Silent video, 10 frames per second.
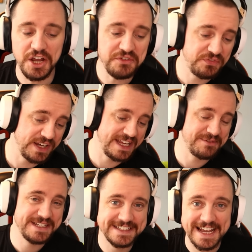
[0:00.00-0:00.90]
hopefully
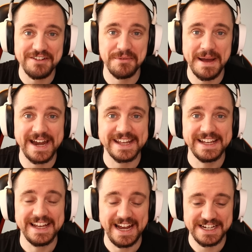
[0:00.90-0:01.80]
we just have a bad
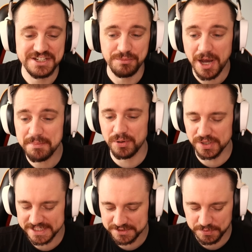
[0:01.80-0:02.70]
H D M I
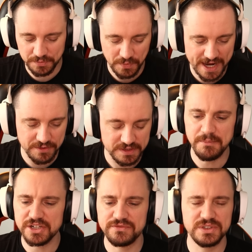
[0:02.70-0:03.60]
port on this one. Wow.
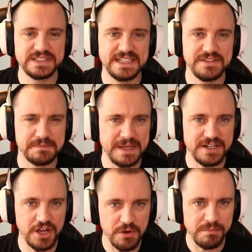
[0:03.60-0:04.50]
I'm looking forward to see if it's
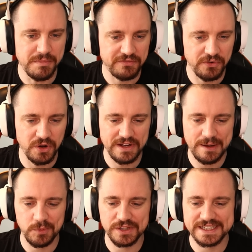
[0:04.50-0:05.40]
been opened before
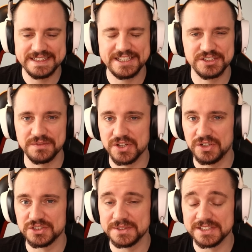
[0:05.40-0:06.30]
and what the condition of the
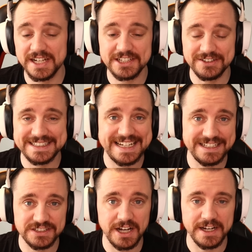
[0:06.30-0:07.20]
console is like on the
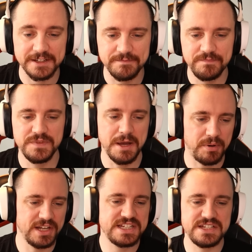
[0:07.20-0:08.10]
inside.
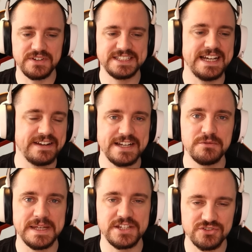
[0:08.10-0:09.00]
Apologies if I sound a
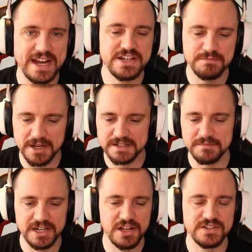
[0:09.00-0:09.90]
little bit strange. My,
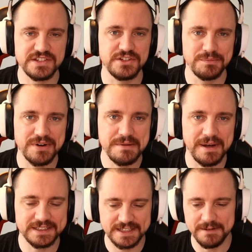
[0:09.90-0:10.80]
my nose is still pretty
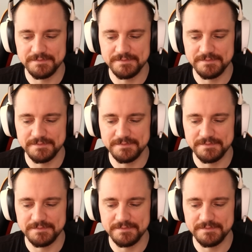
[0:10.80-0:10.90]
bunged